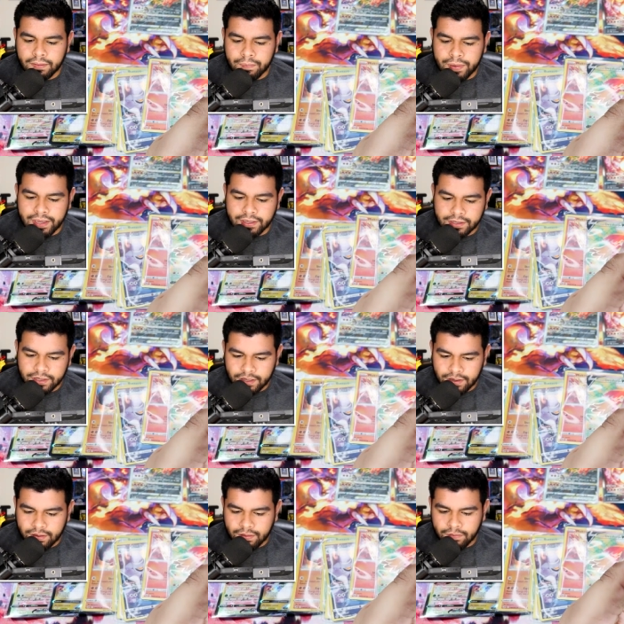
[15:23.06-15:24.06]
Beast,
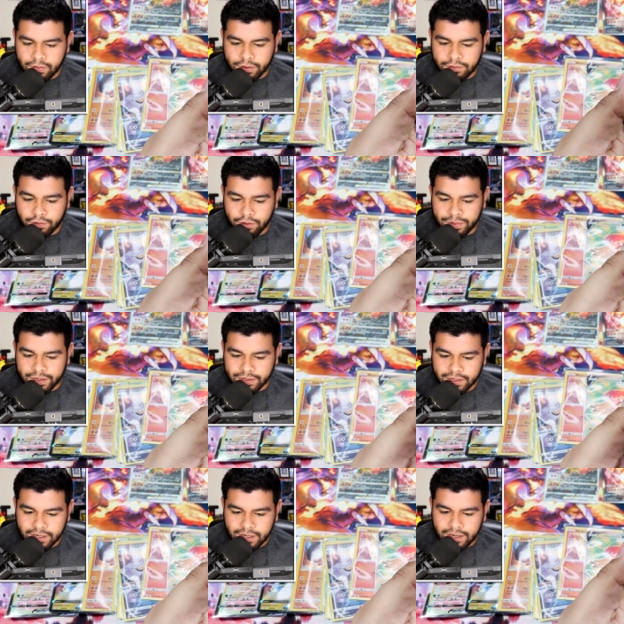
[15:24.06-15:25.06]
Reverse Foil
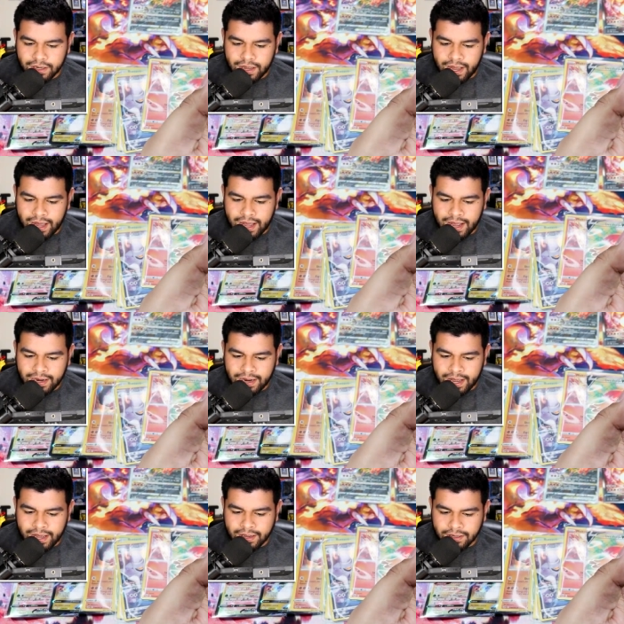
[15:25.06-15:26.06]
Beast, and
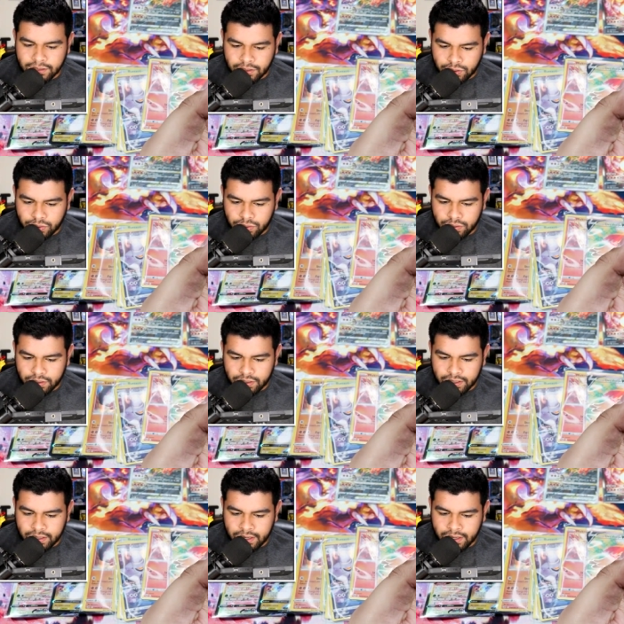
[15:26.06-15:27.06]
a
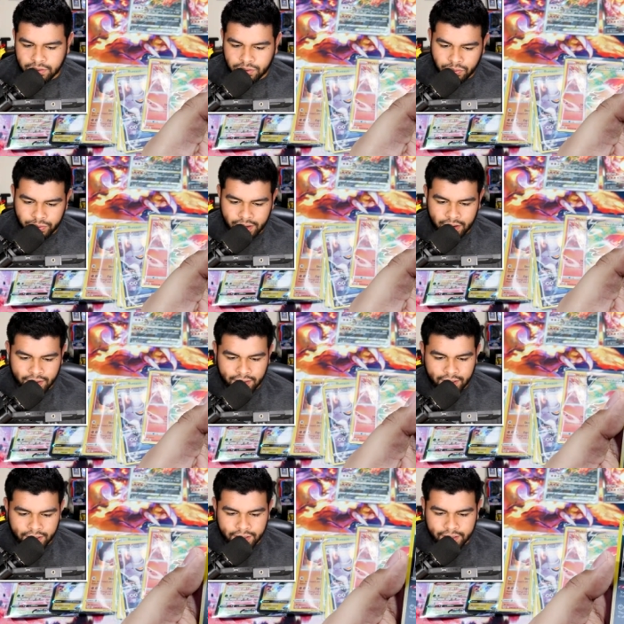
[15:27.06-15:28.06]

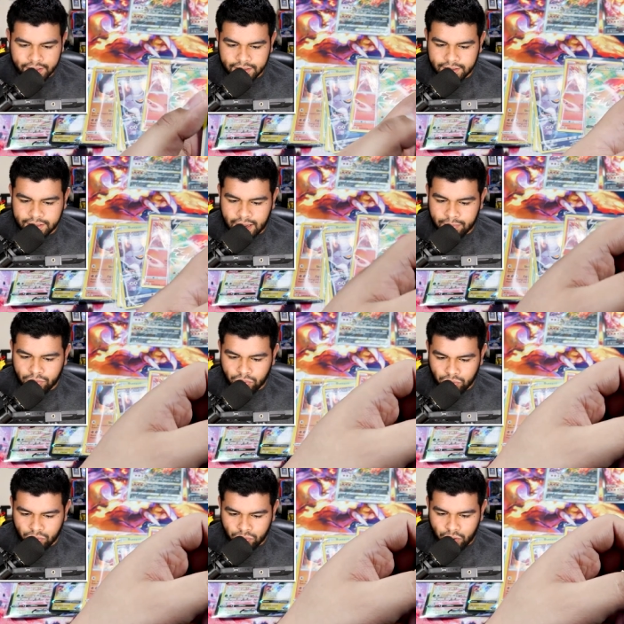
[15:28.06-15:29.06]
Hisuian
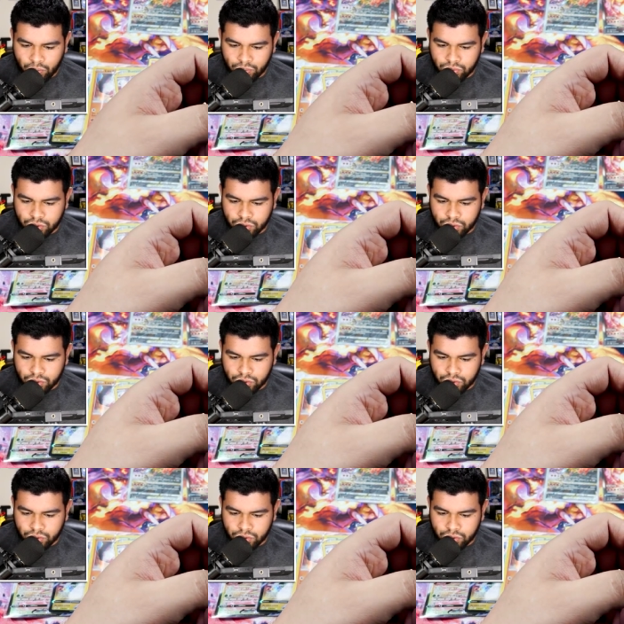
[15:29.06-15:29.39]
Samurott.